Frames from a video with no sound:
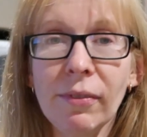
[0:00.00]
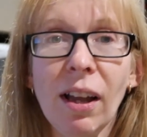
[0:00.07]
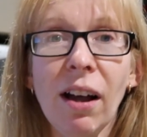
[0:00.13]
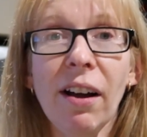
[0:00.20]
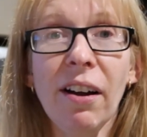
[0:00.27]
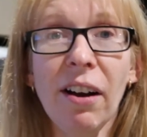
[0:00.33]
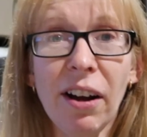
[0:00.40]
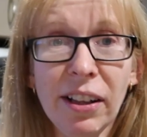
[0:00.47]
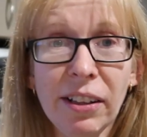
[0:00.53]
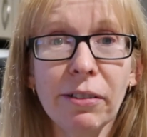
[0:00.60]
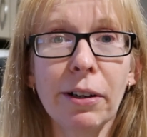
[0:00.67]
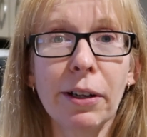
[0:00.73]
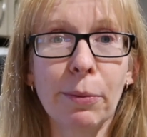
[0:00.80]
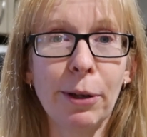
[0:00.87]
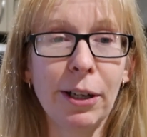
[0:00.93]
I highly
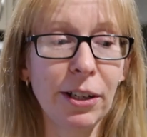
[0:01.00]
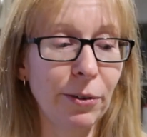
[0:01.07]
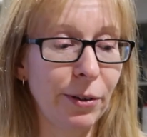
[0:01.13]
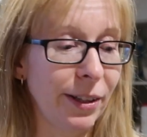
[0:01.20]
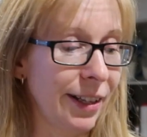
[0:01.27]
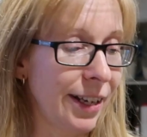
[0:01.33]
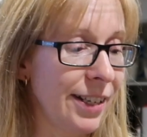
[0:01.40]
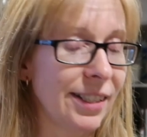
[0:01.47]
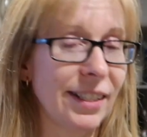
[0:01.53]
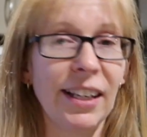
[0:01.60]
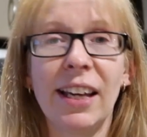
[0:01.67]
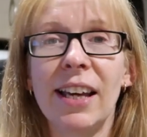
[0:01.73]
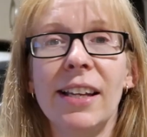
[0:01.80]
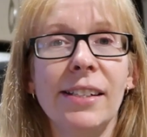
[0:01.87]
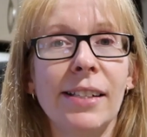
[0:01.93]
recommend doing these. The
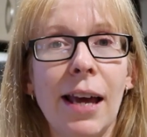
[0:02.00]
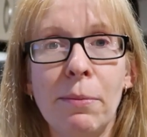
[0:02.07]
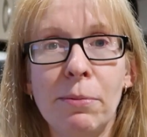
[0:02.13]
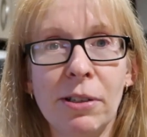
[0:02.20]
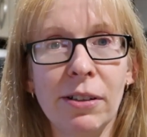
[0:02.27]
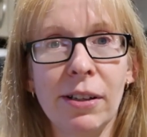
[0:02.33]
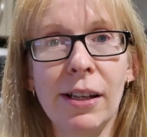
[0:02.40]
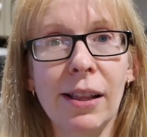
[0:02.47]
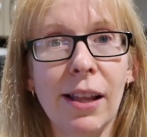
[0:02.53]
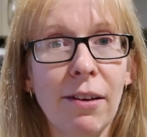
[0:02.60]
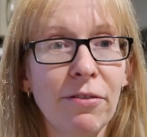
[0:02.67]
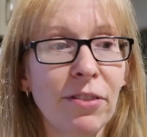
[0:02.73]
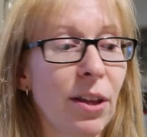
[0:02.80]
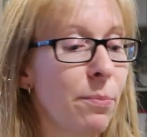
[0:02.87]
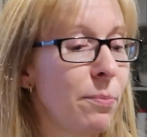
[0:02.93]
kids absolutely
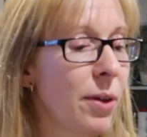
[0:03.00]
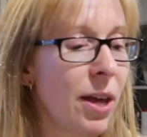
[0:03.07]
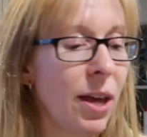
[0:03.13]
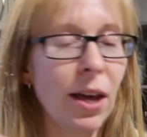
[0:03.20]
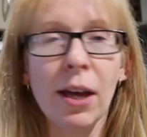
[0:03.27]
love them.